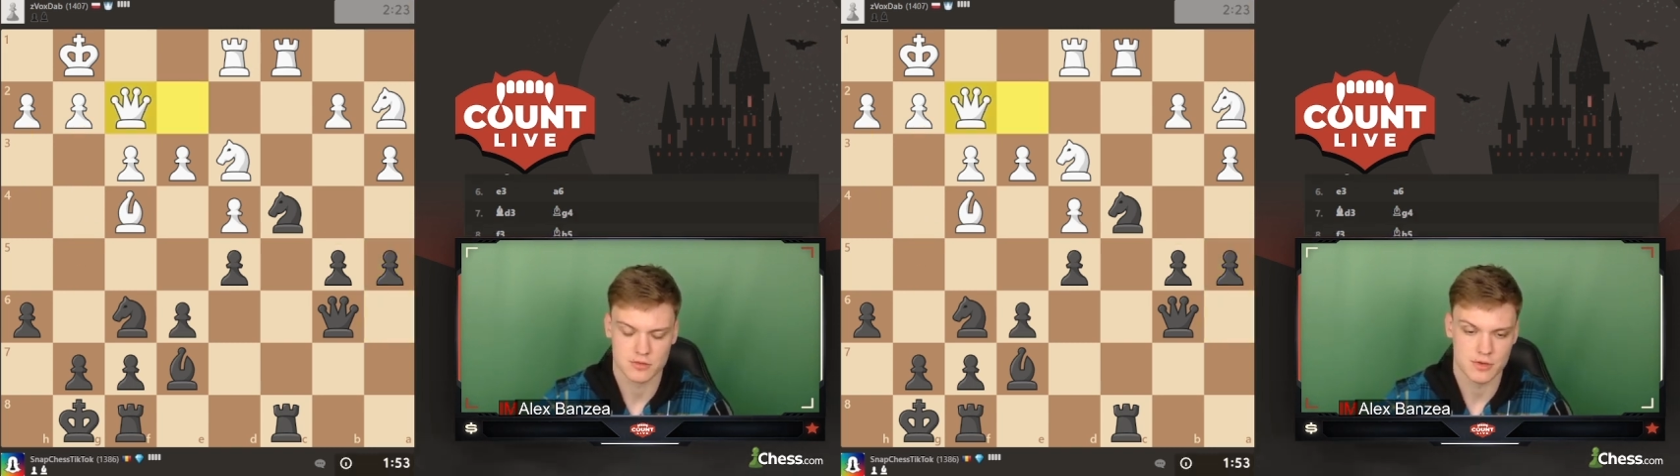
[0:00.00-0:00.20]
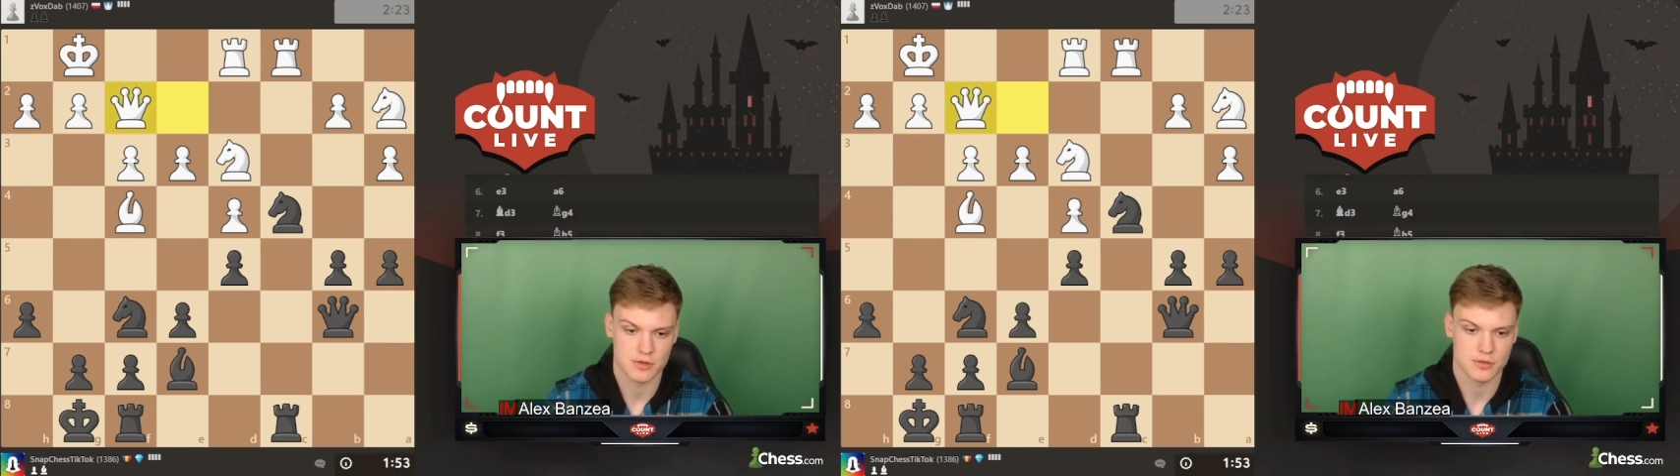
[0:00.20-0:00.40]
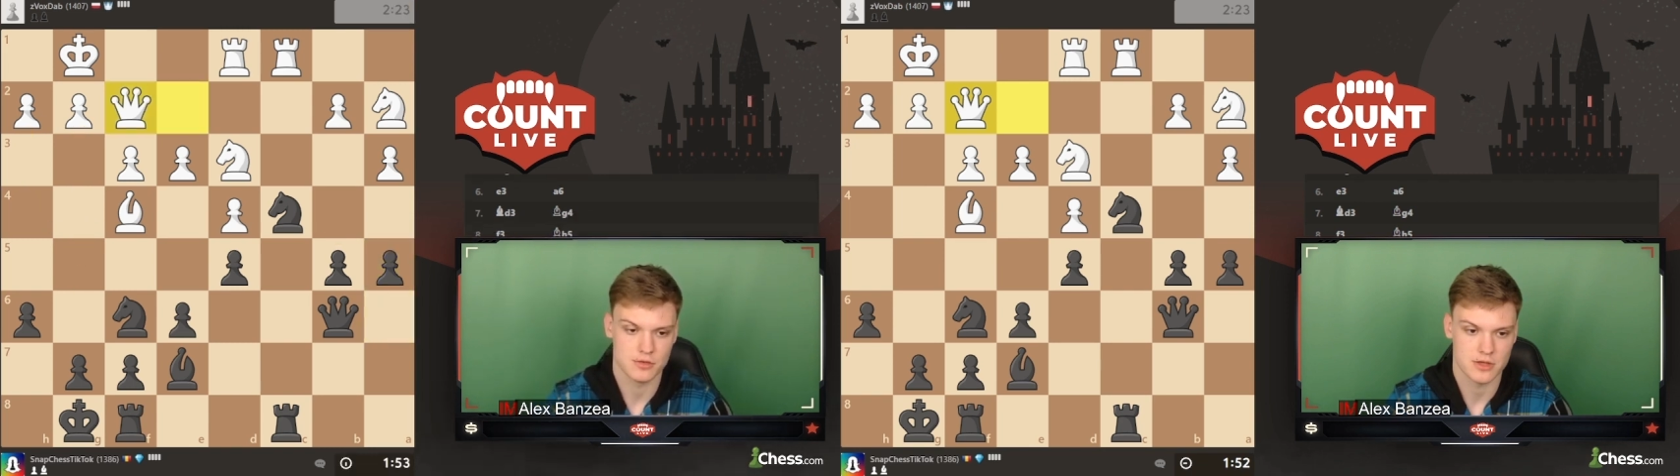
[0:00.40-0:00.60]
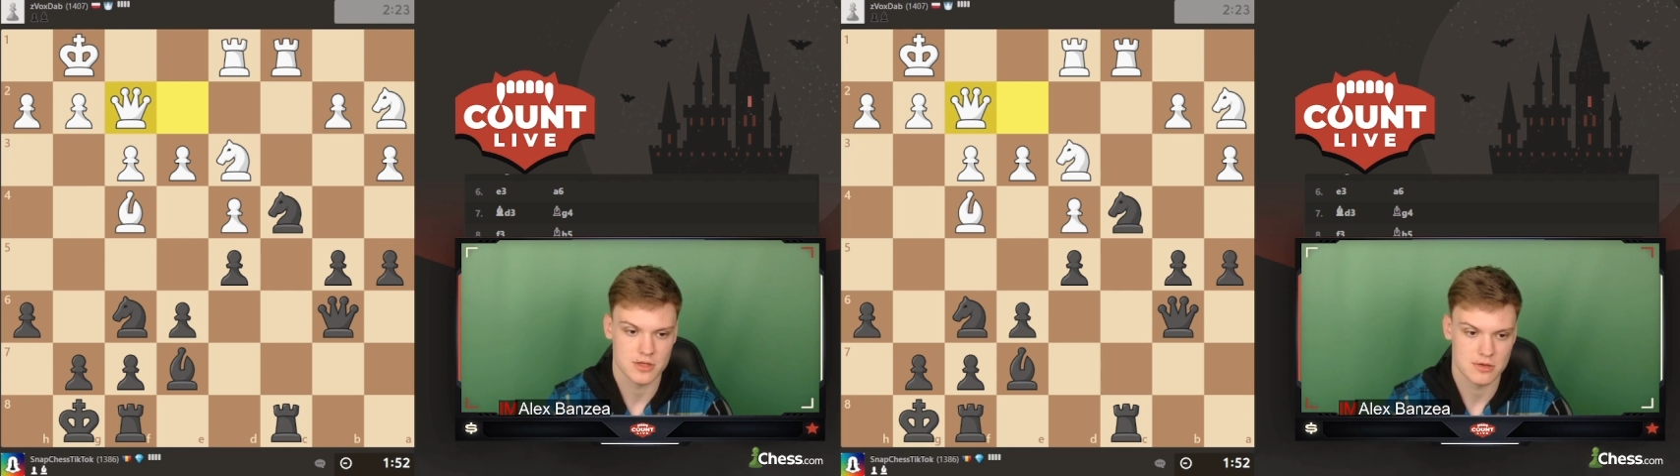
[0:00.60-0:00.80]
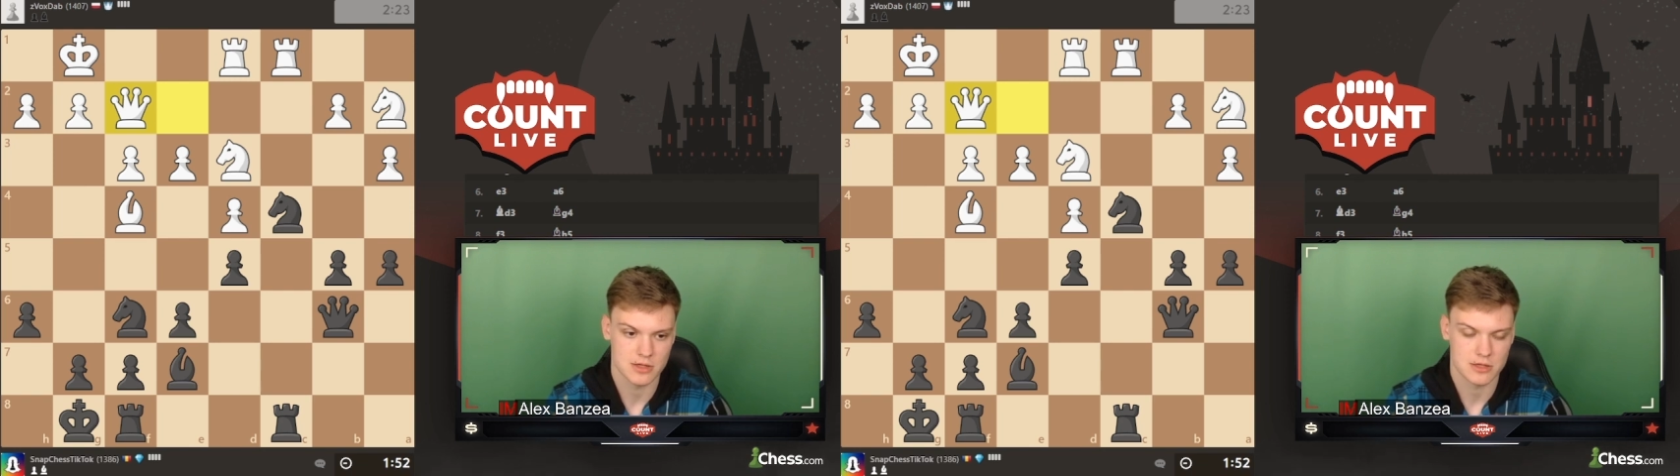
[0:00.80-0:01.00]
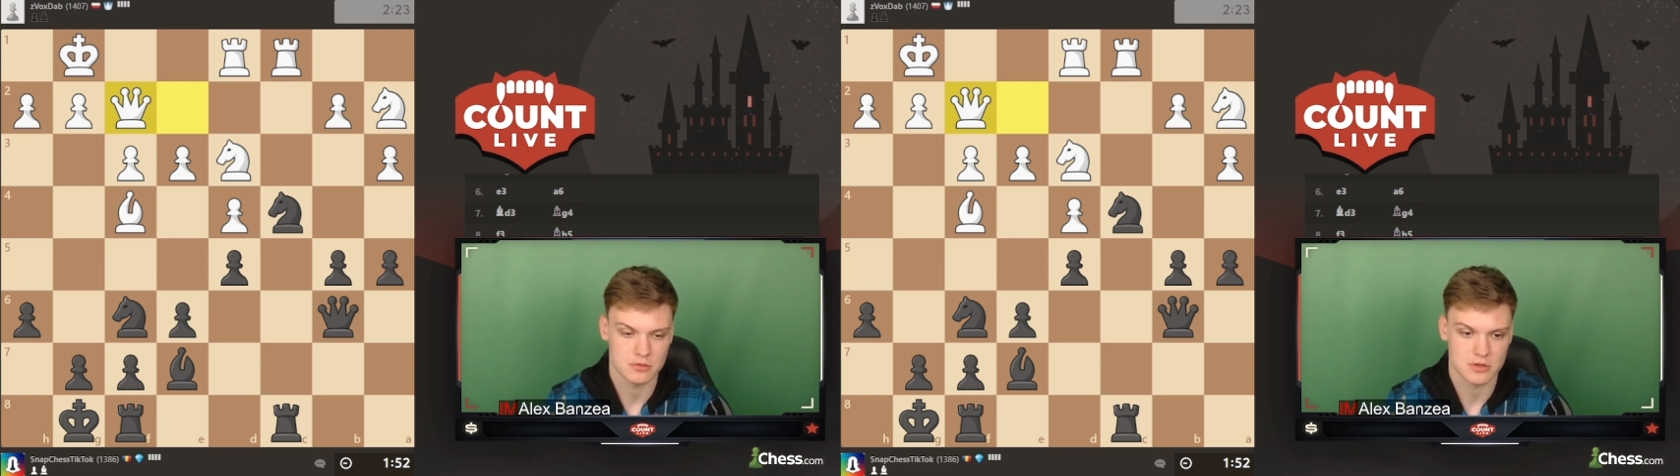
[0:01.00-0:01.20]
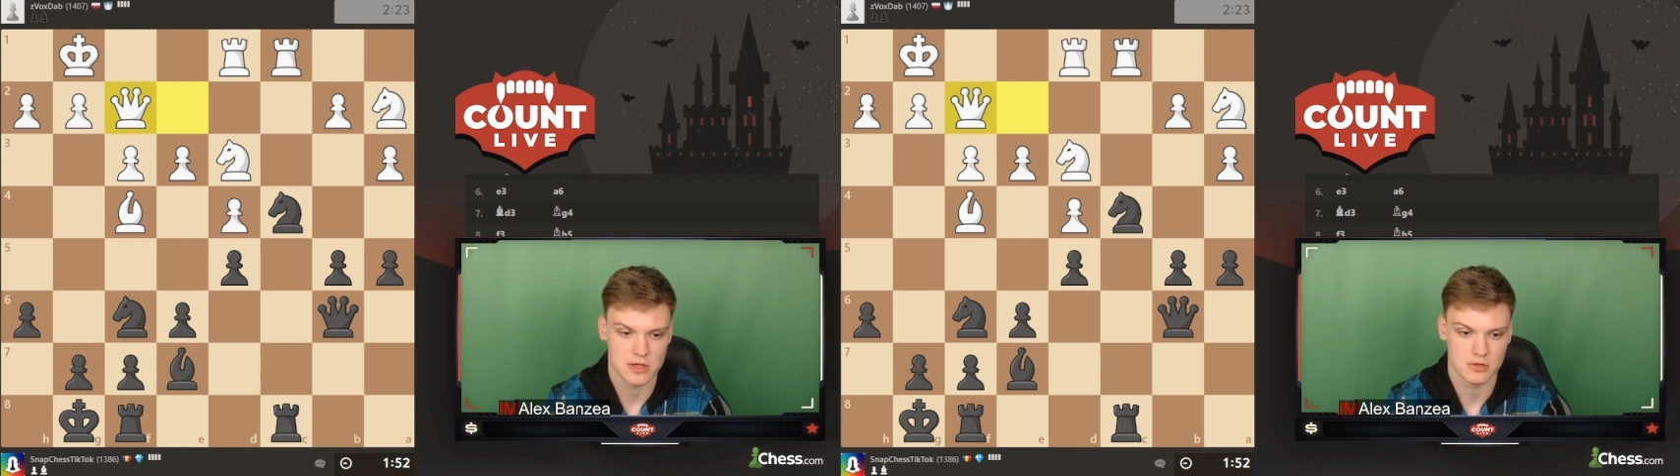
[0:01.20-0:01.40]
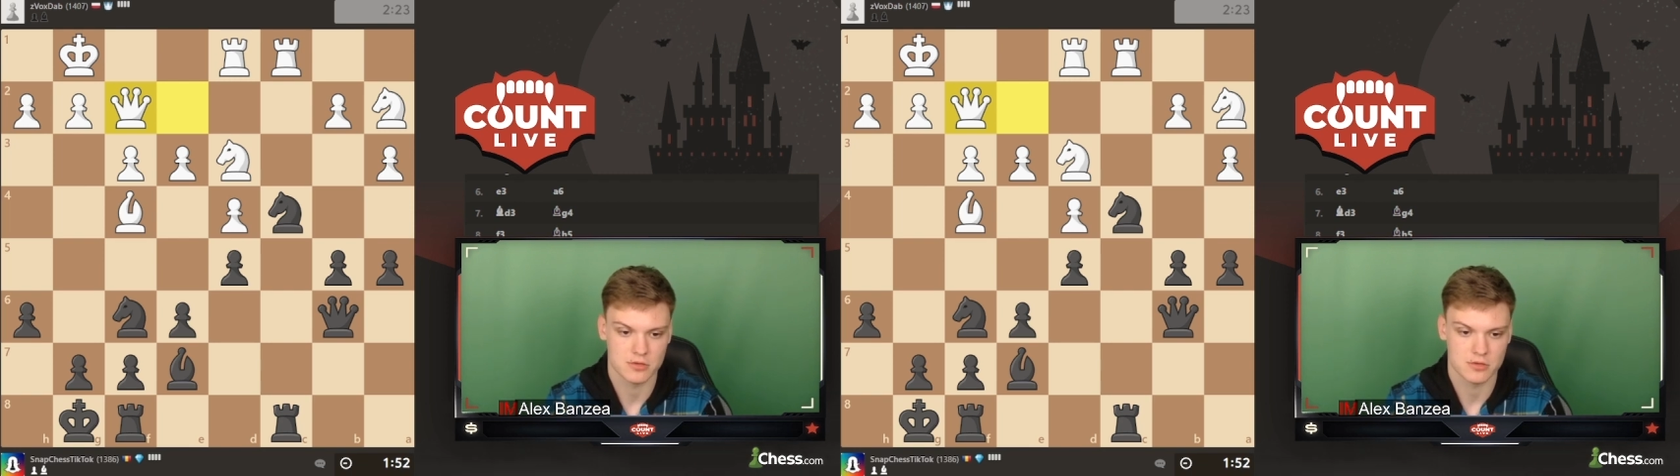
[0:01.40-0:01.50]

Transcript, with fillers: we're already ready to take